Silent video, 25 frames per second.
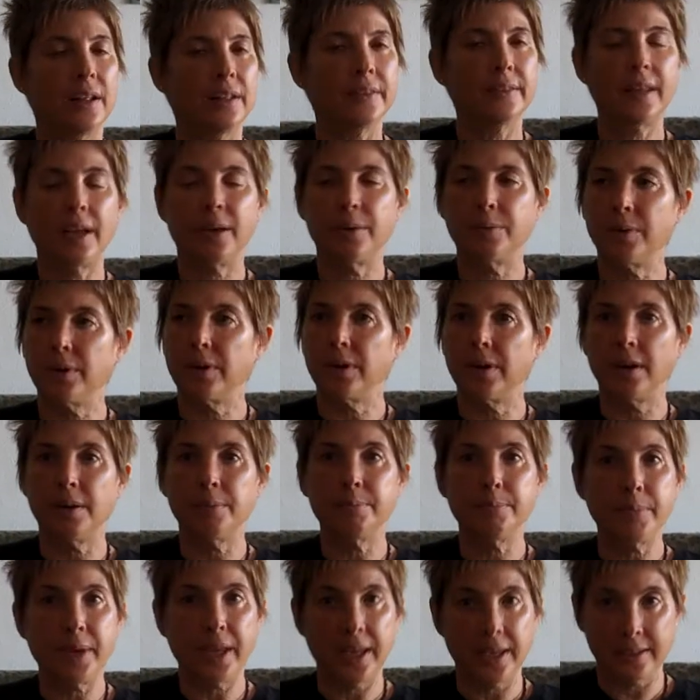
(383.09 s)
They were
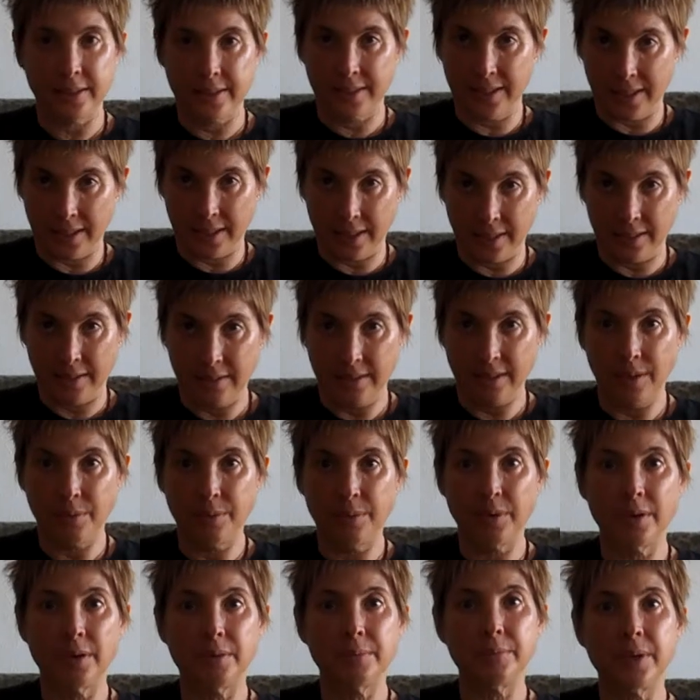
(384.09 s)
amazing. They
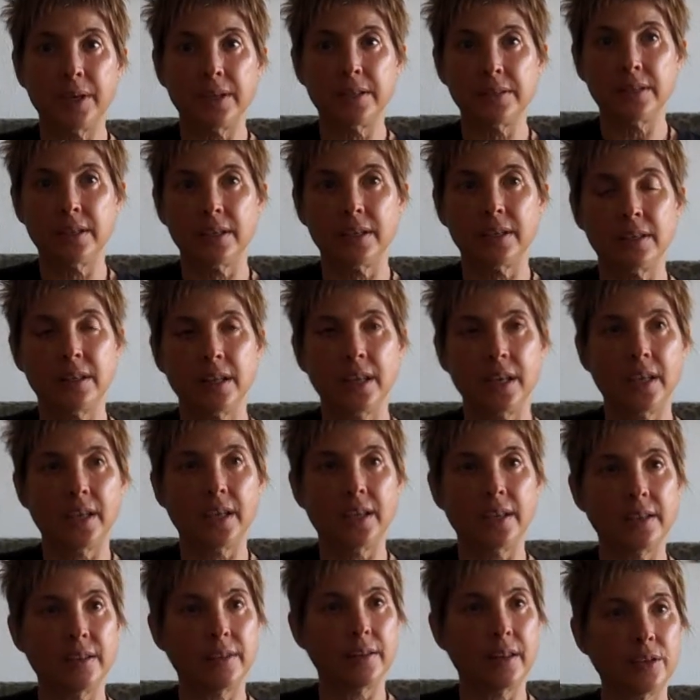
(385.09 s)
were amazing.
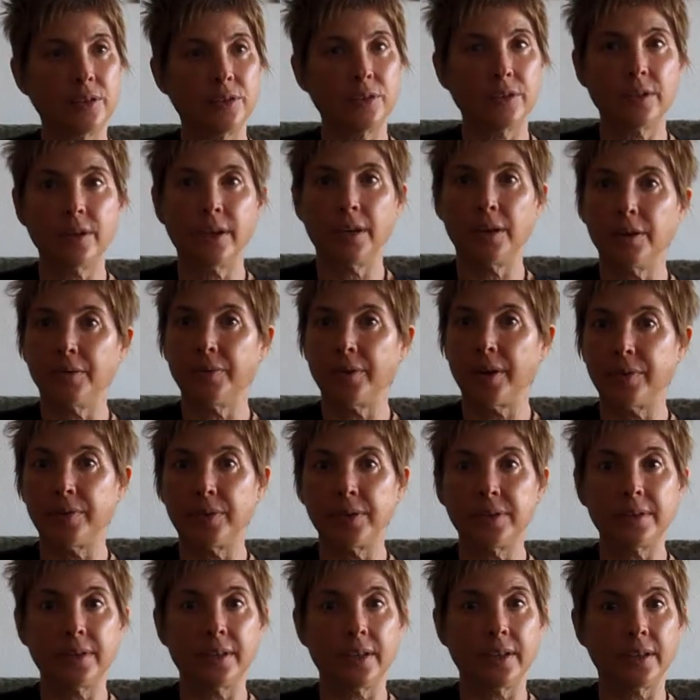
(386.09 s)
They took care of
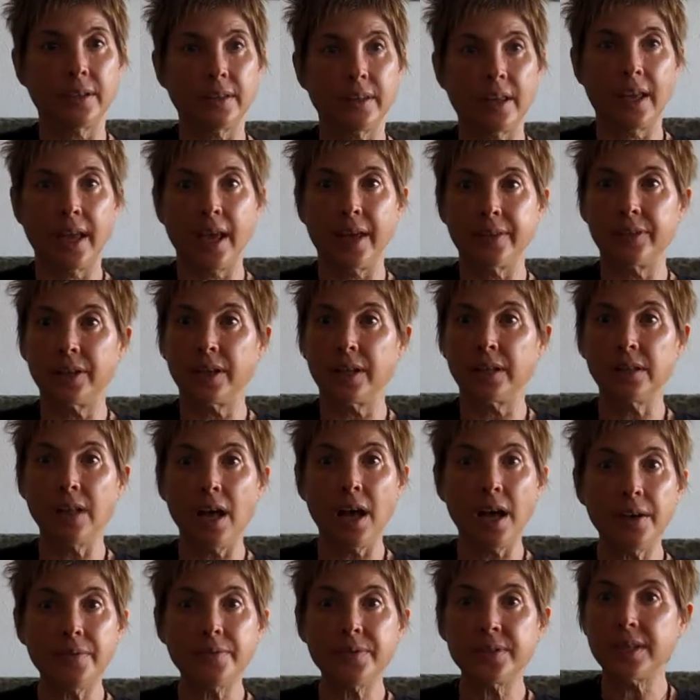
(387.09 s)
everything. They had the
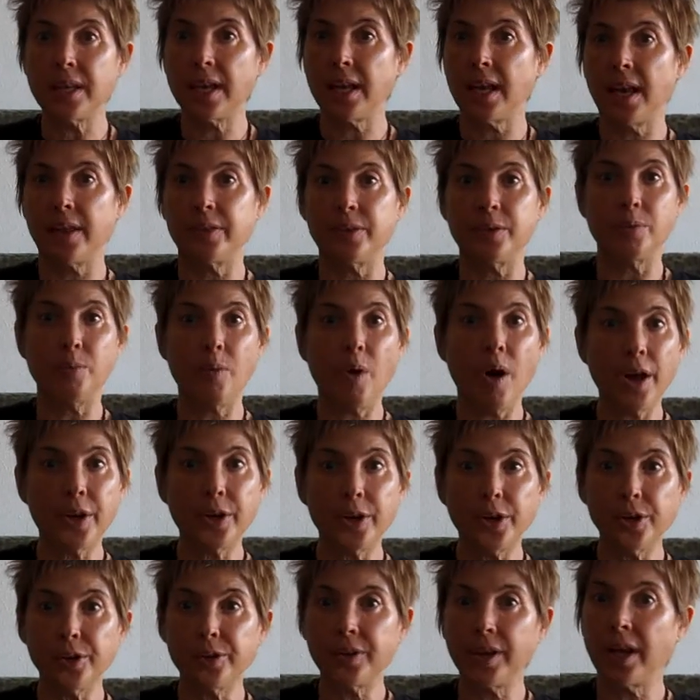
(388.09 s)
gloves, they had the
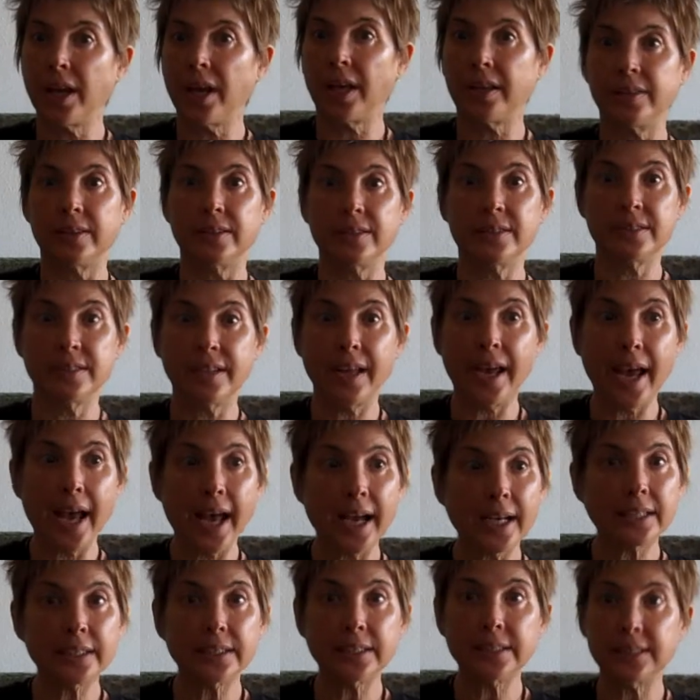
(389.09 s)
water, they had the
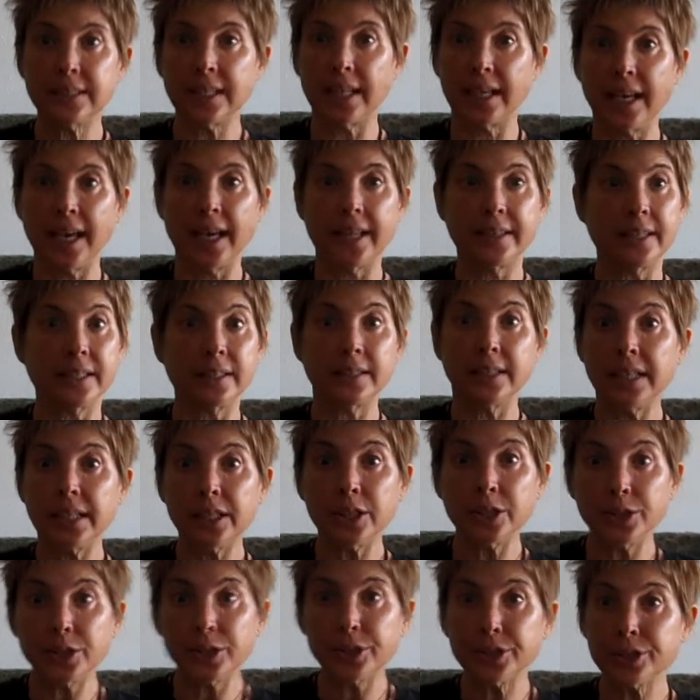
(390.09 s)
snacks, they had the
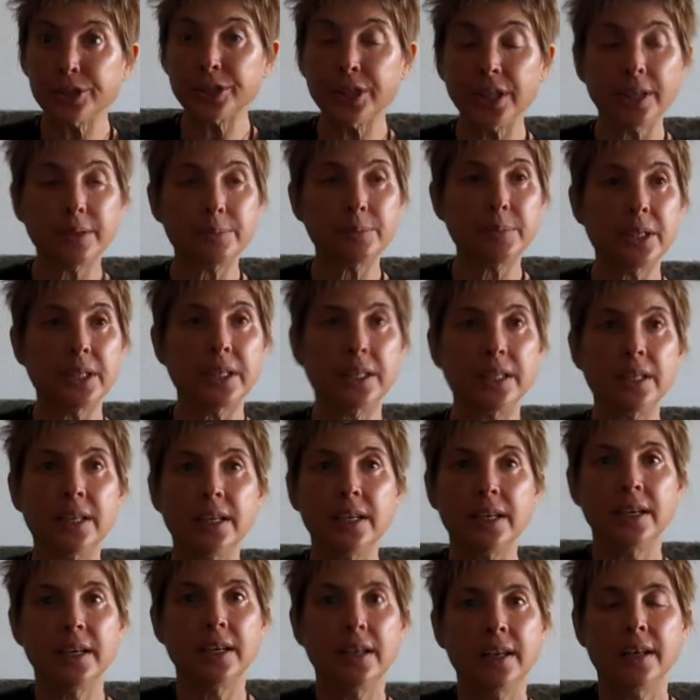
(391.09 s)
leaders. I mean,
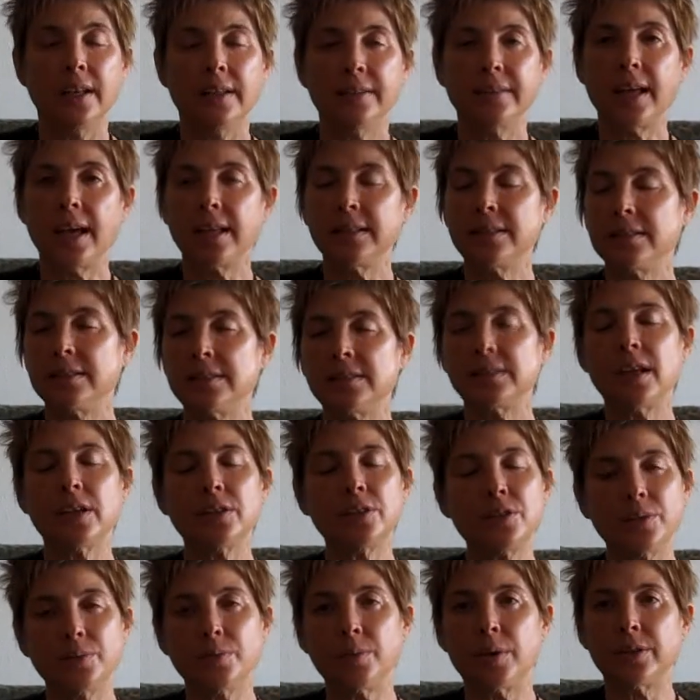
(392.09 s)
that's
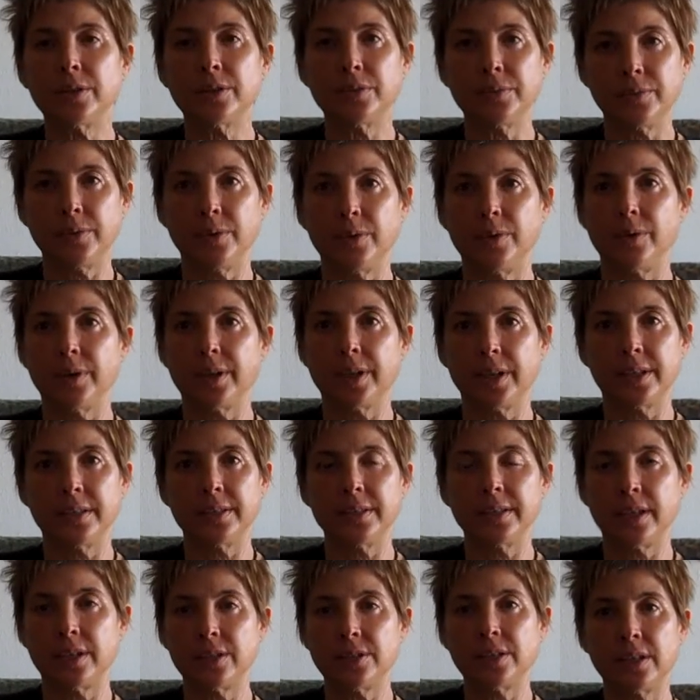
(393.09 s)
such a wonderful
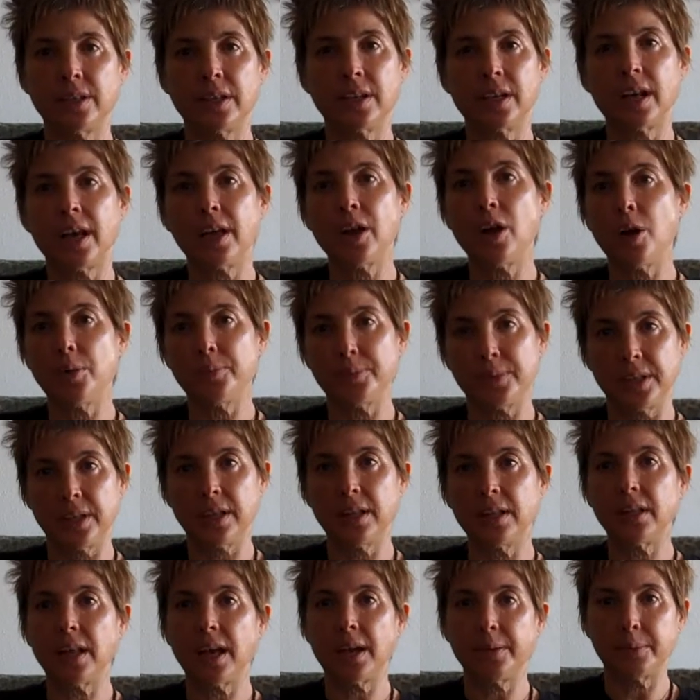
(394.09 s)
organization, and I hope to
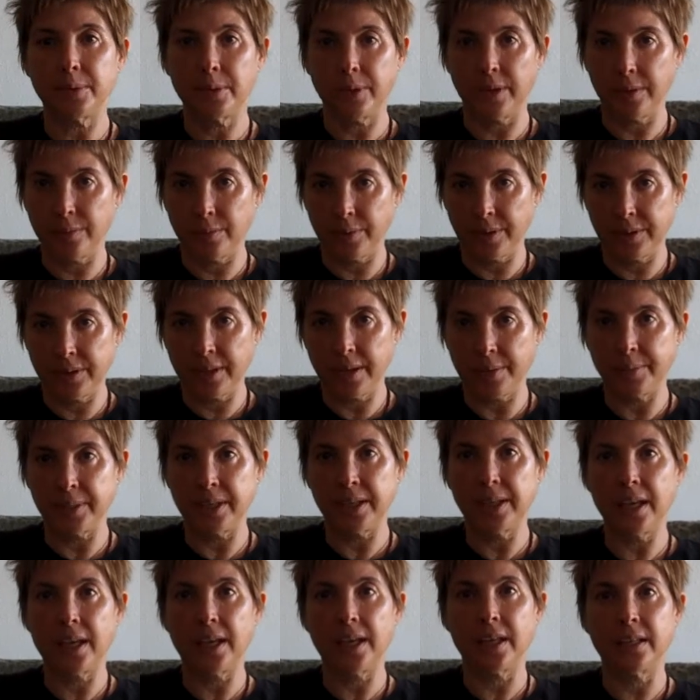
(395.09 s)
collaborate with them
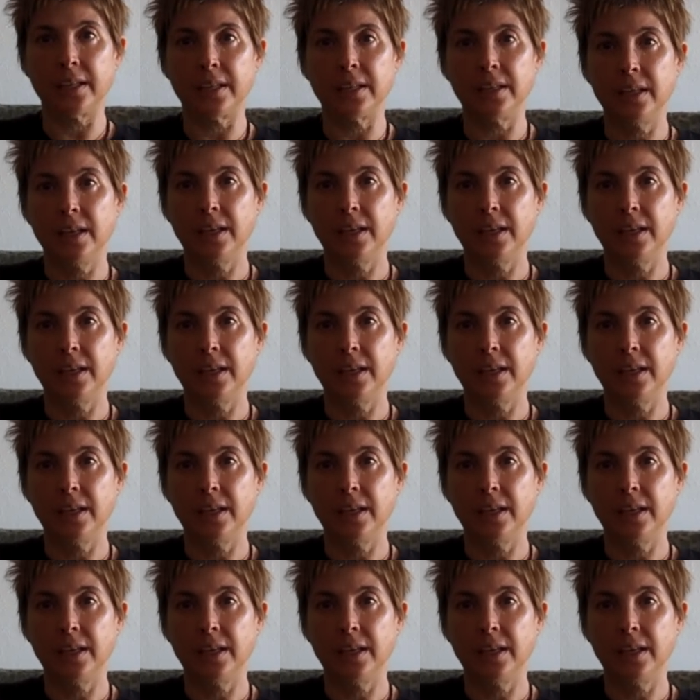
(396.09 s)
again.